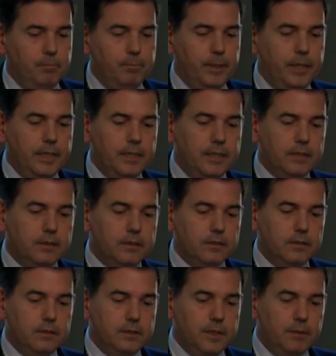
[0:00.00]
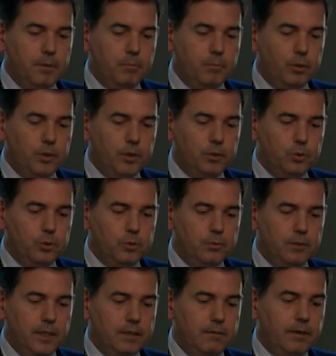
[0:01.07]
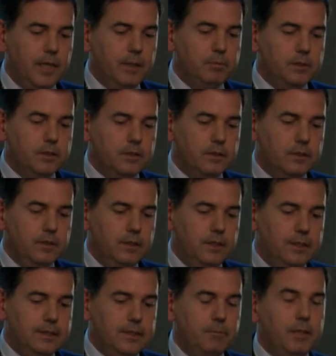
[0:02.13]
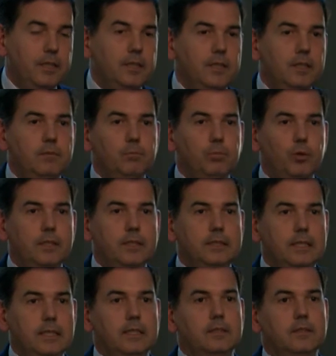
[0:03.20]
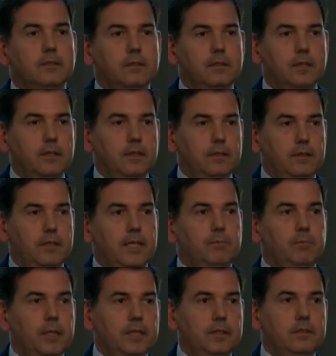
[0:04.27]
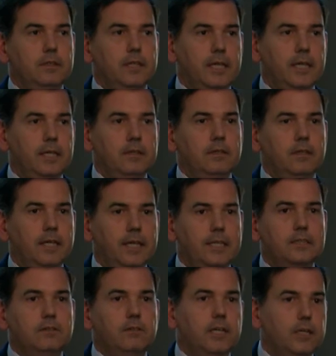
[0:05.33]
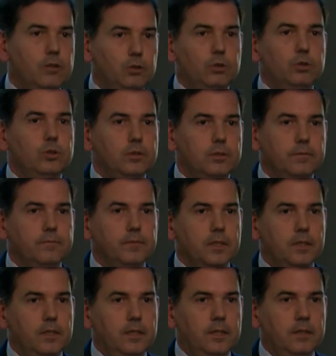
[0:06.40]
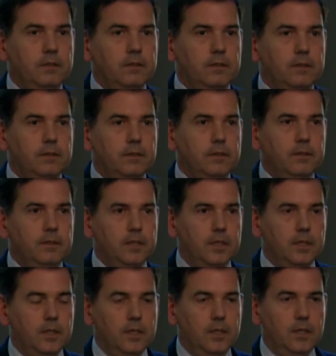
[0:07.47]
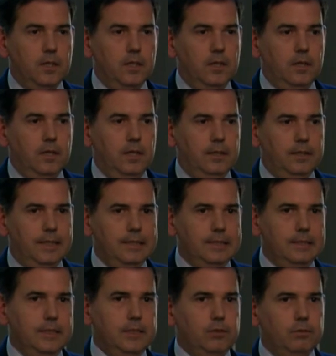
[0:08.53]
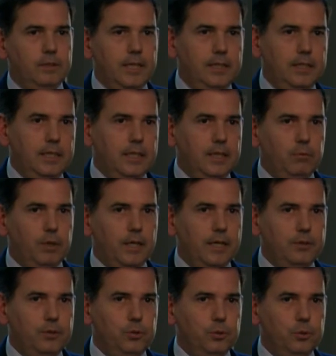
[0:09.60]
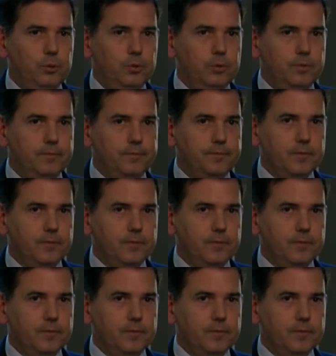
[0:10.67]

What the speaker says: pears 7.2%, and grapes 17.6%. That means, again, extra cost. And I insist on the idea we had to